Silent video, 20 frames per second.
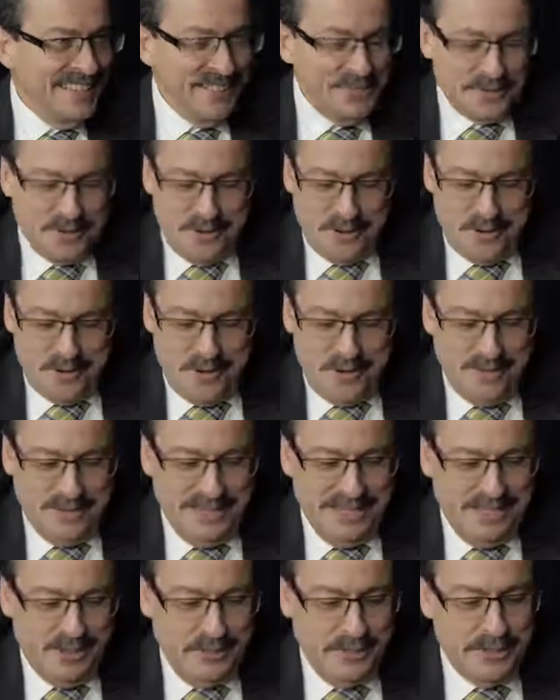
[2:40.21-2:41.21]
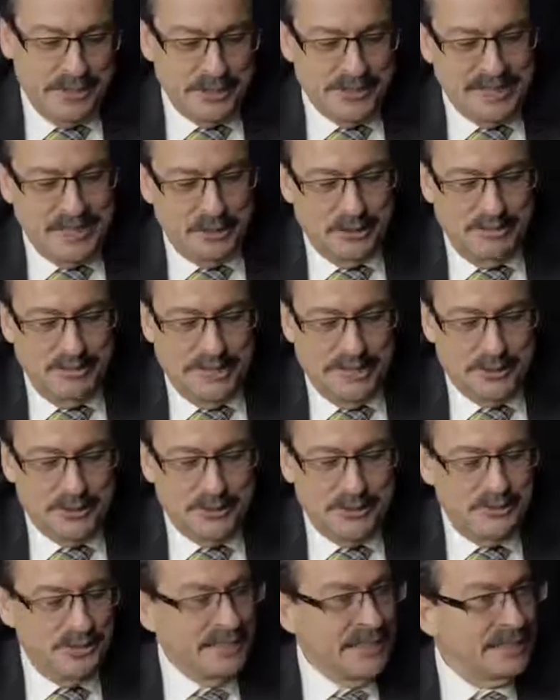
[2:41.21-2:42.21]
So we just had to make
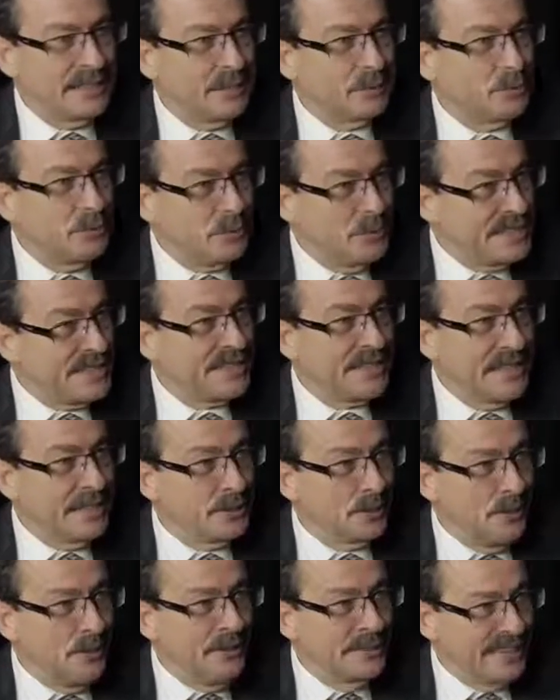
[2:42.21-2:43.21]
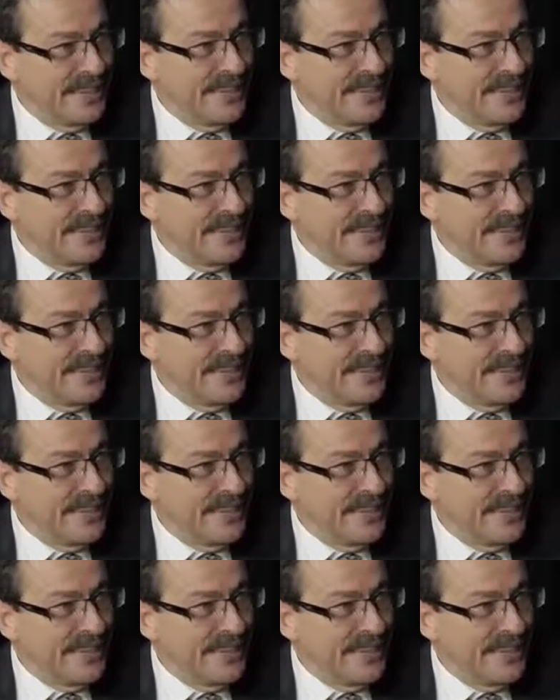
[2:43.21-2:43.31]
sure that it could withstand all